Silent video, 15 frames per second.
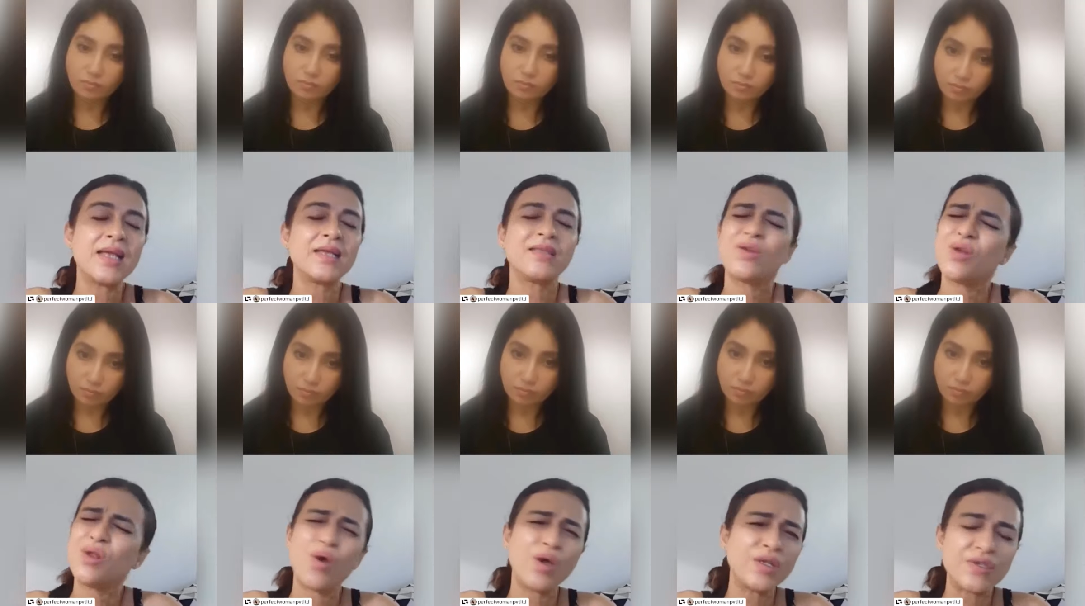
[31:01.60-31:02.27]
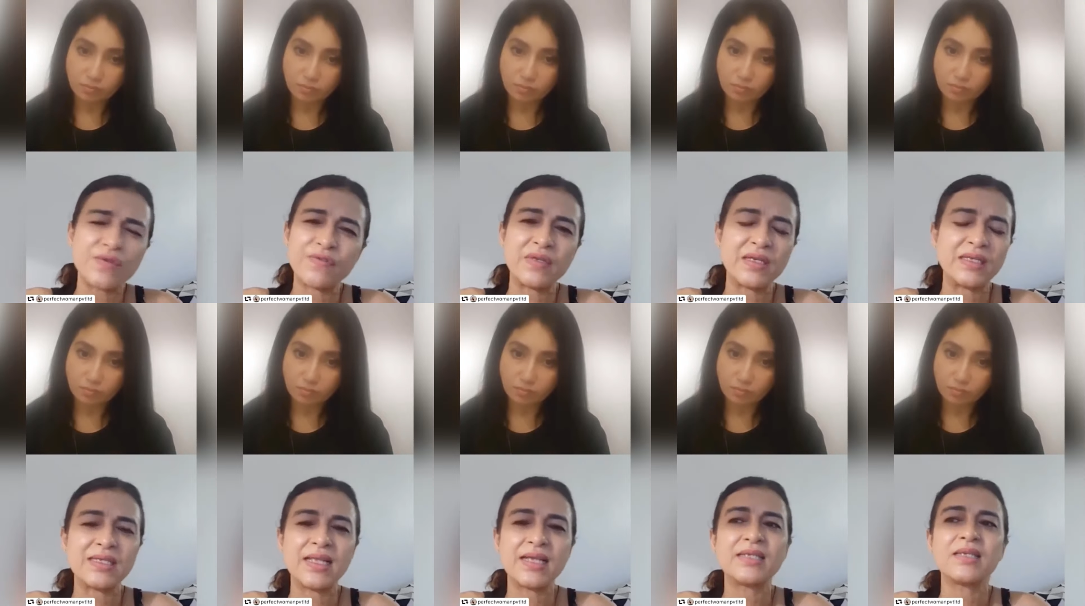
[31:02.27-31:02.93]
Speaker 1: of things like a, like a
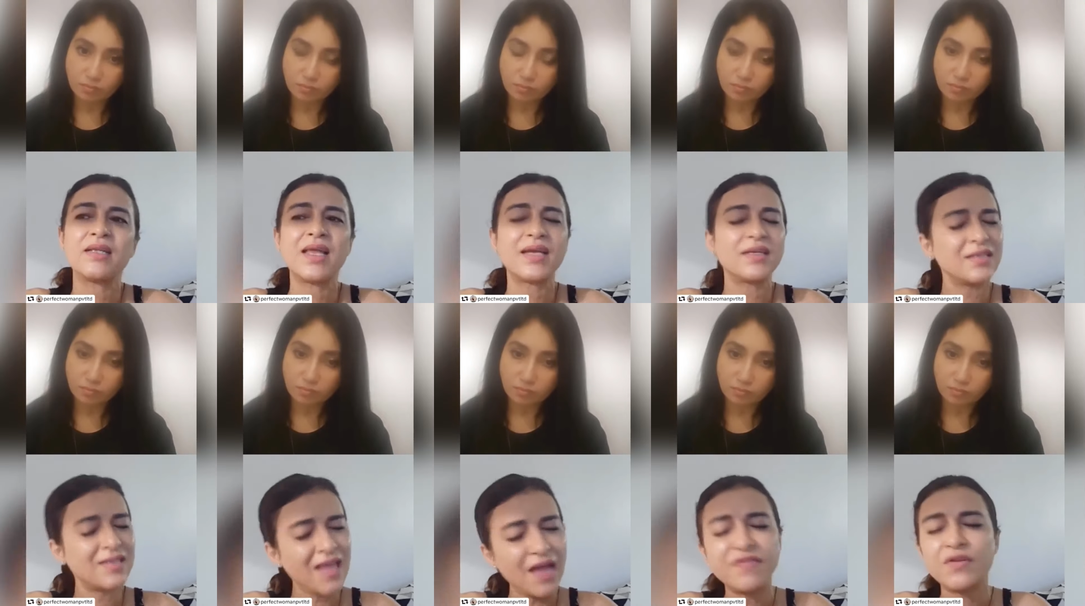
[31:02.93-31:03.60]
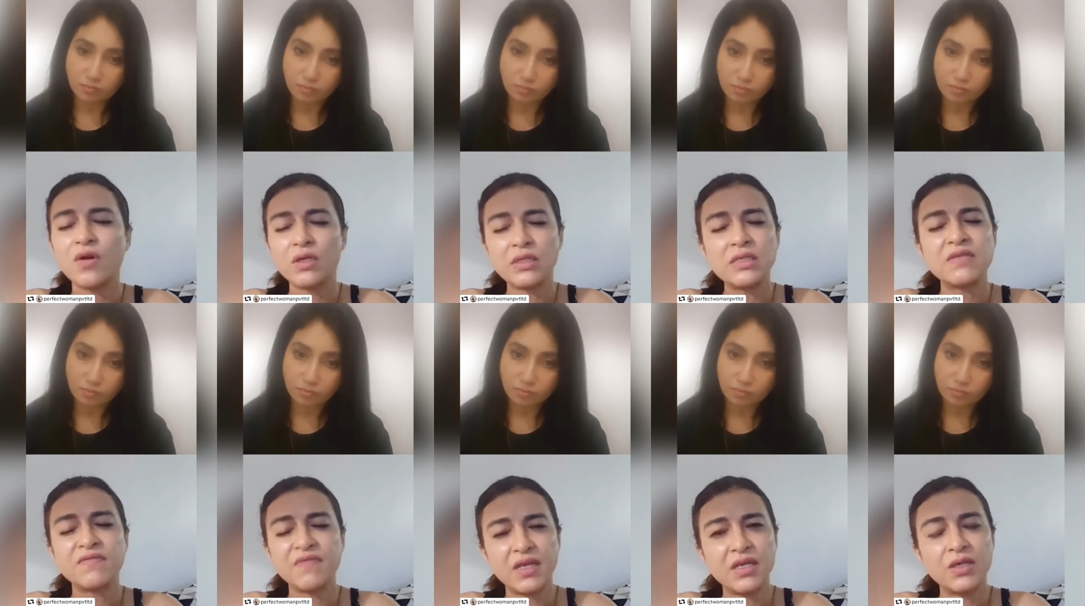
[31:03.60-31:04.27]
saffron is a very good
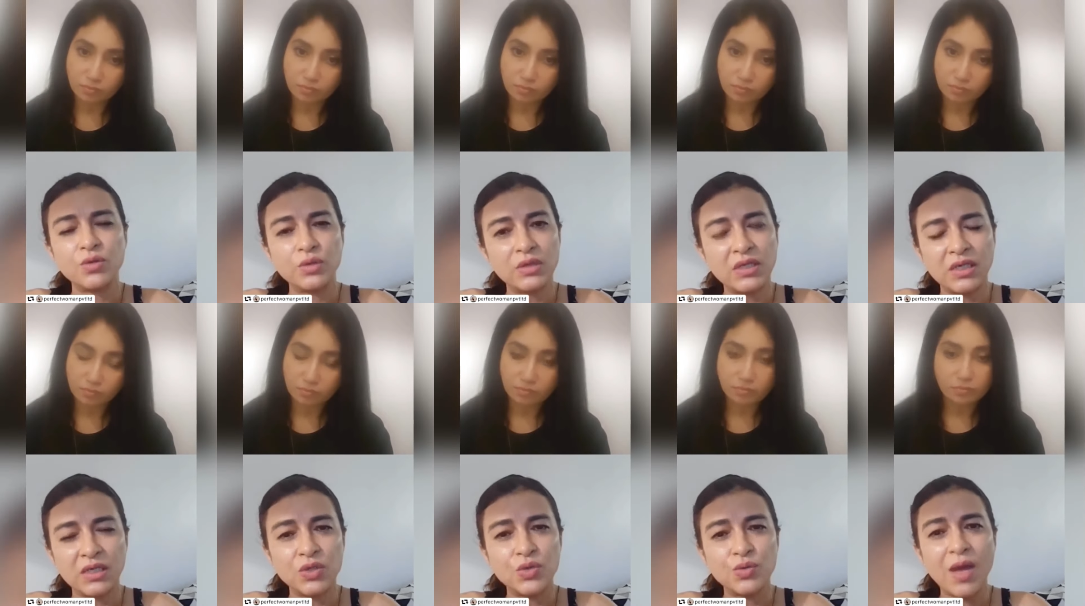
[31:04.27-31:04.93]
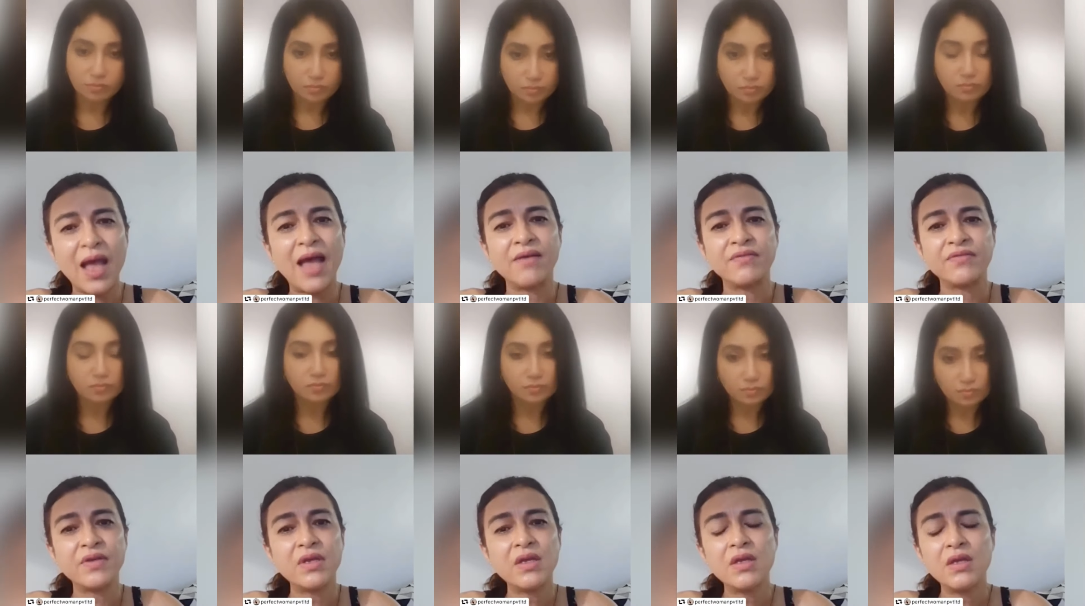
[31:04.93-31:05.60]
thing to have
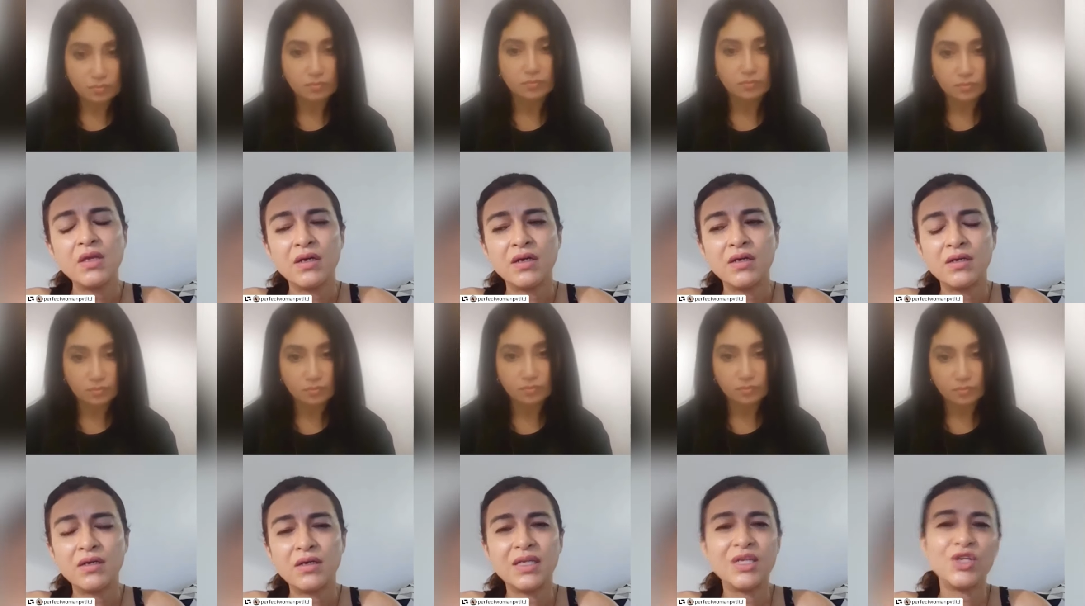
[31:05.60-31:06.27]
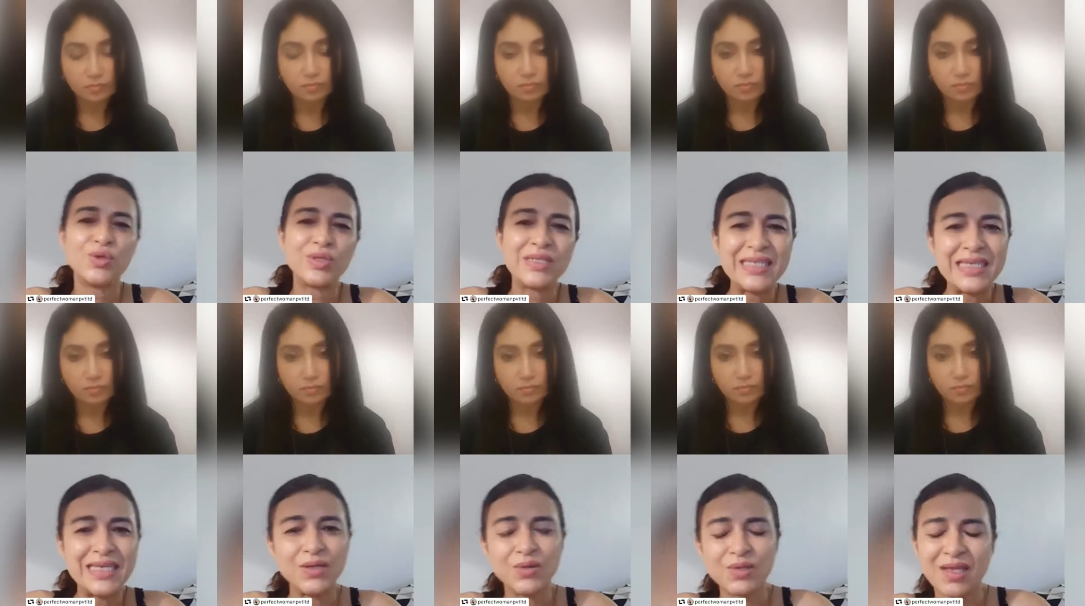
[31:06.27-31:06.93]
uh, in your tea or something
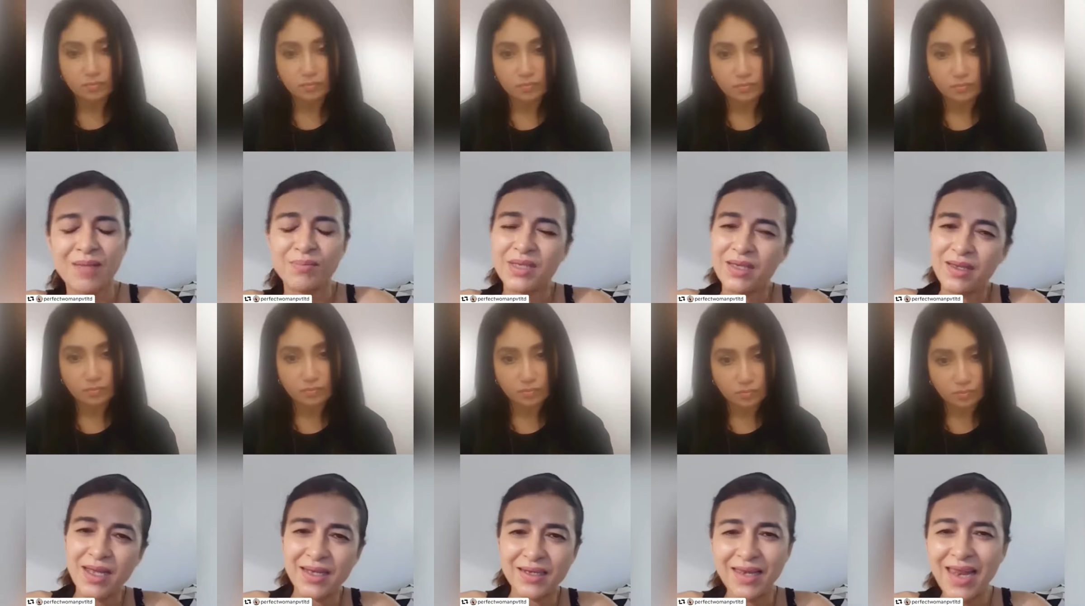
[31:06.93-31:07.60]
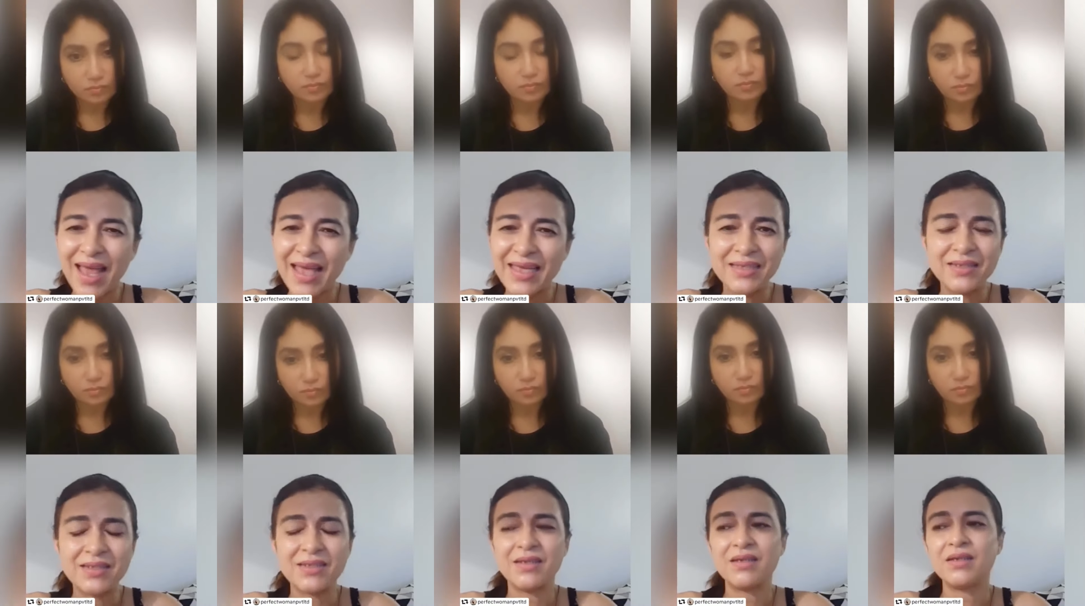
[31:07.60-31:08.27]
like a light uh,
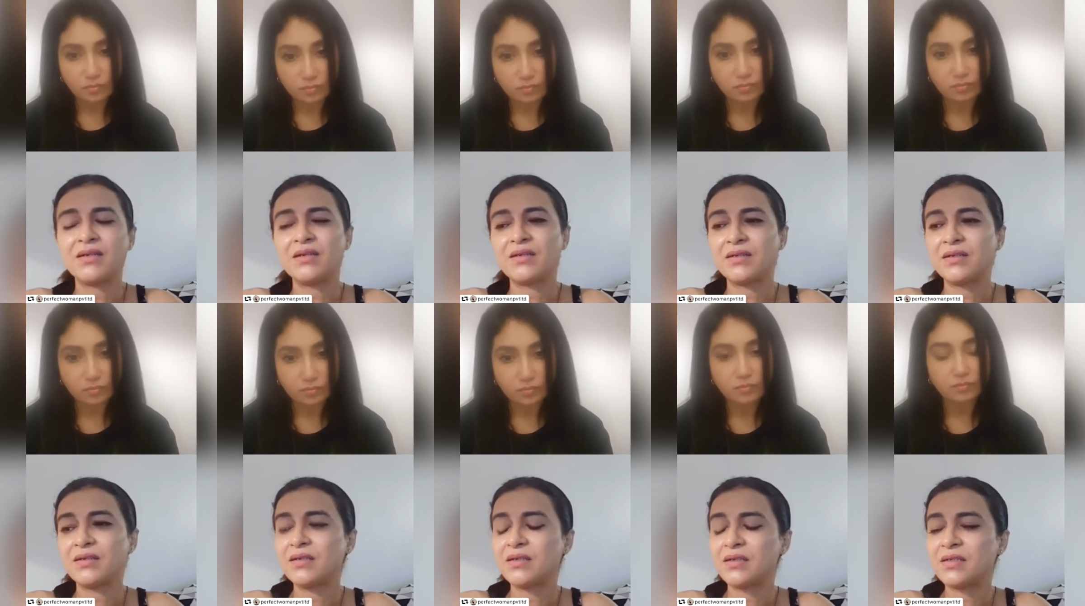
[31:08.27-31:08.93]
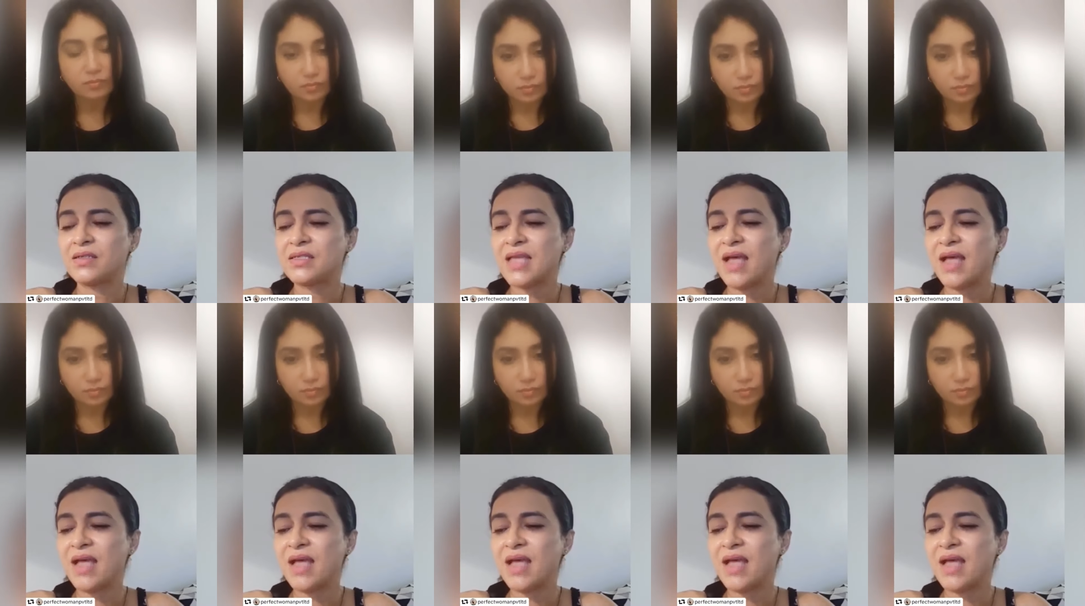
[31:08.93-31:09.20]
uh, saffron.